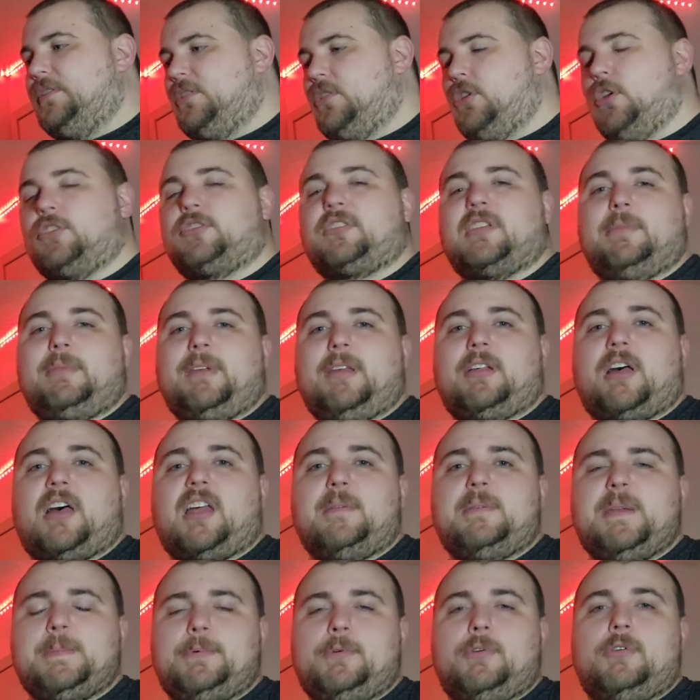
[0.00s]
there's going to be a
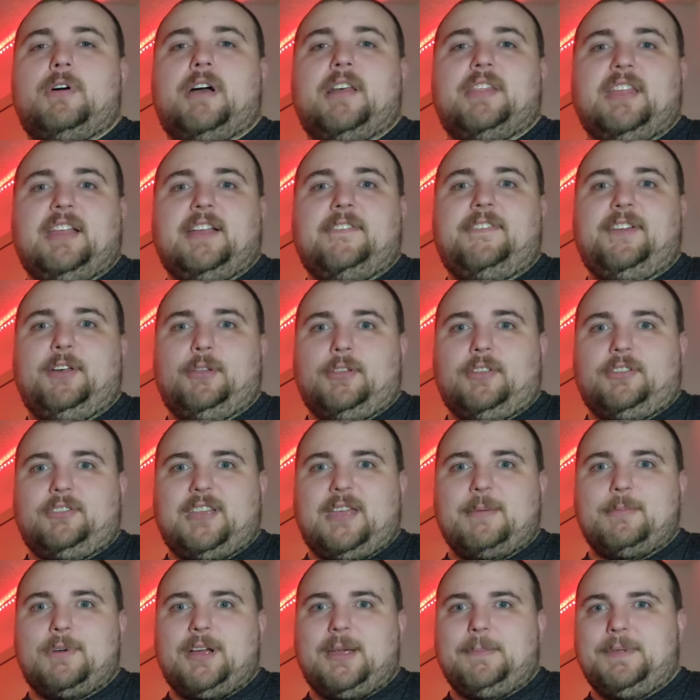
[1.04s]
lot of people who I think feel the
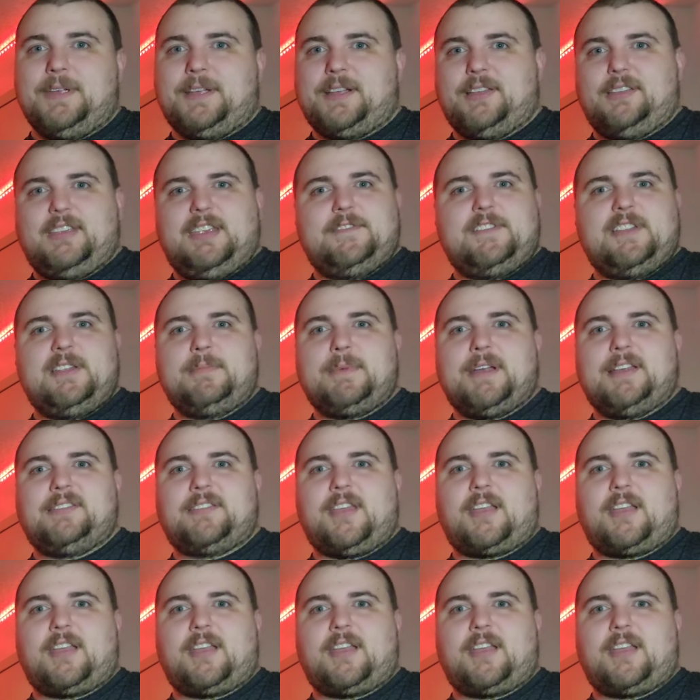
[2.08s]
same way. Because even in my